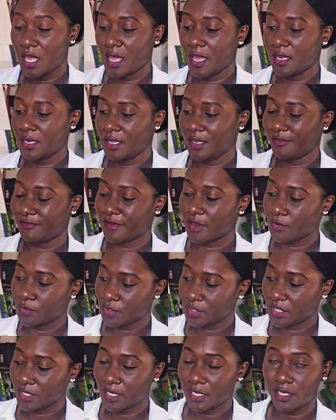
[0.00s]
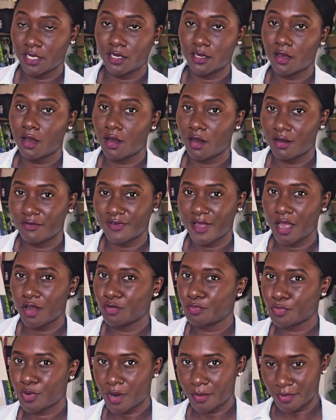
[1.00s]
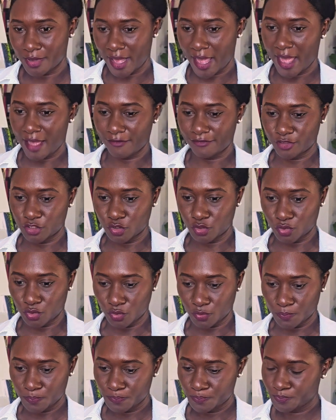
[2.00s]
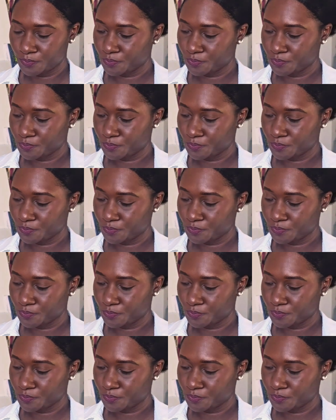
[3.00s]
And if I want to get it off, I would probably have to